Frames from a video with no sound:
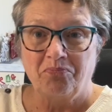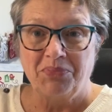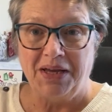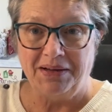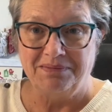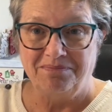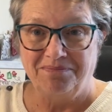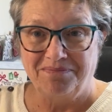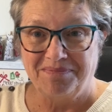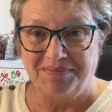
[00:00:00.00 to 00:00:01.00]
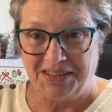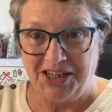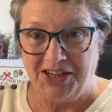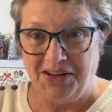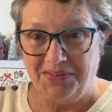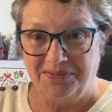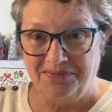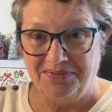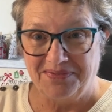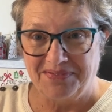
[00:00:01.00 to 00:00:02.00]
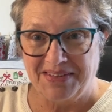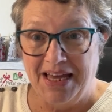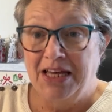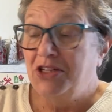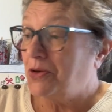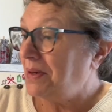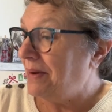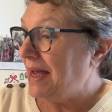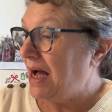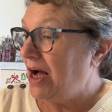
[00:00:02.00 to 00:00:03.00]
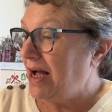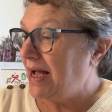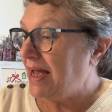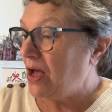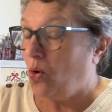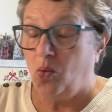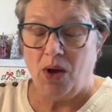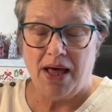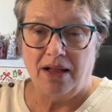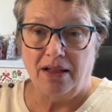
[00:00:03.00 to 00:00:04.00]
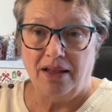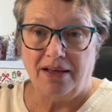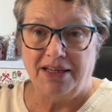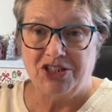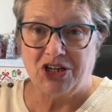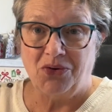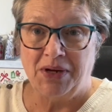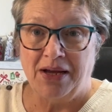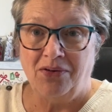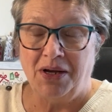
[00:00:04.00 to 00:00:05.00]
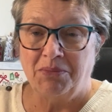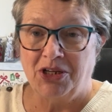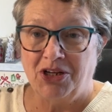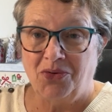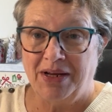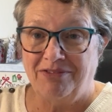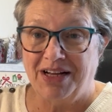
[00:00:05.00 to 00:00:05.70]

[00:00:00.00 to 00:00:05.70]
yeah, there you go. So anyway, I will let you go now. I'm going to go and have a